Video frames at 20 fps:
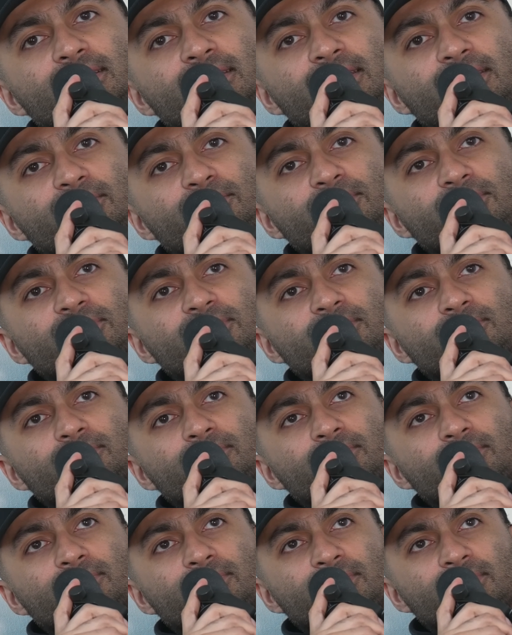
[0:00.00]

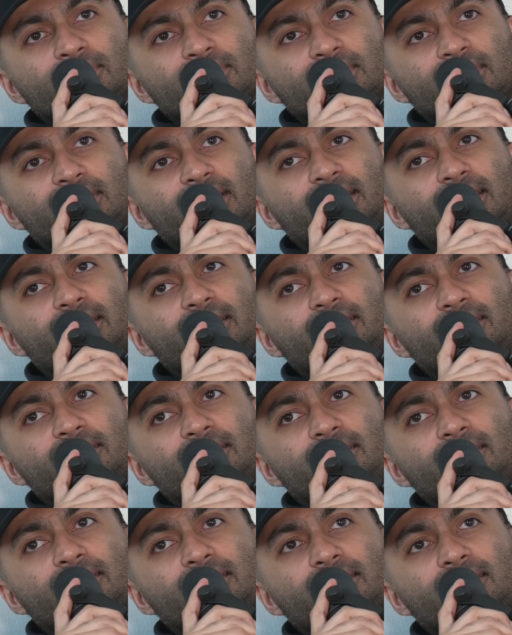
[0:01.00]
Hinduism
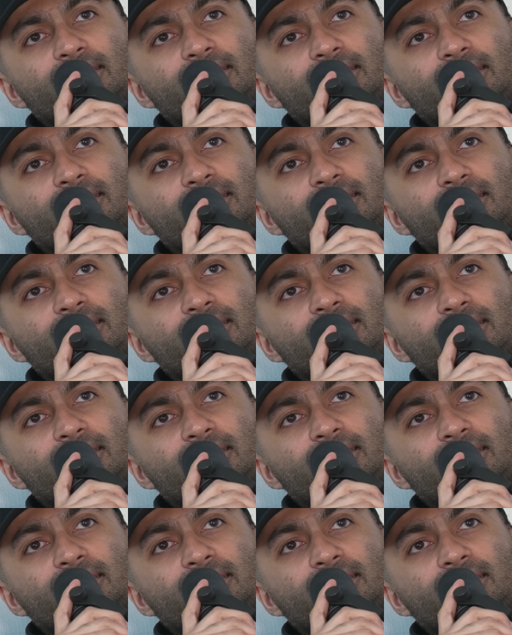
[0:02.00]
than